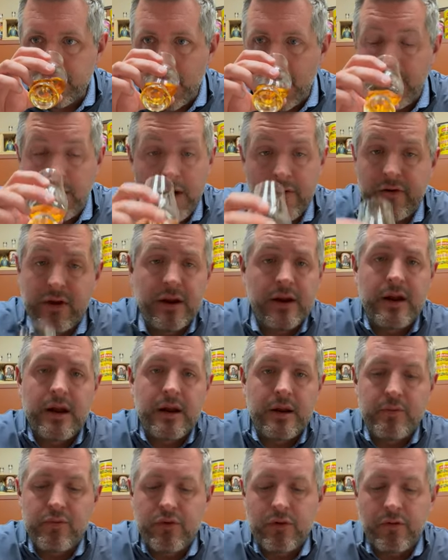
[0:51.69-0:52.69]
I love it at
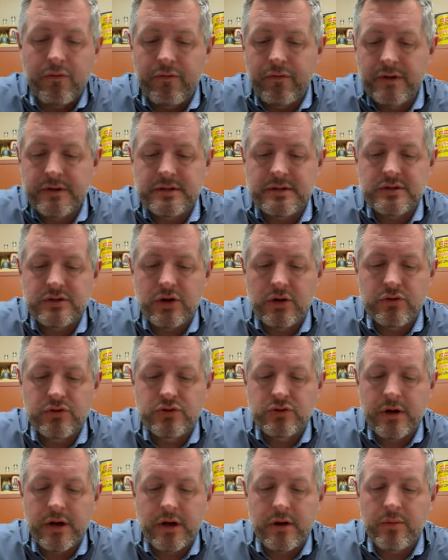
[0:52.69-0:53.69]
80 proof. It's so
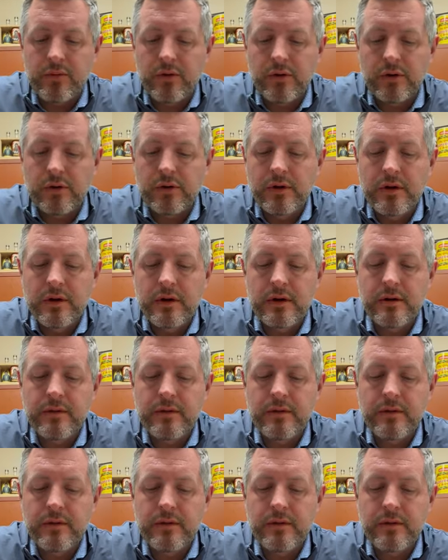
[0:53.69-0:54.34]
drinkable.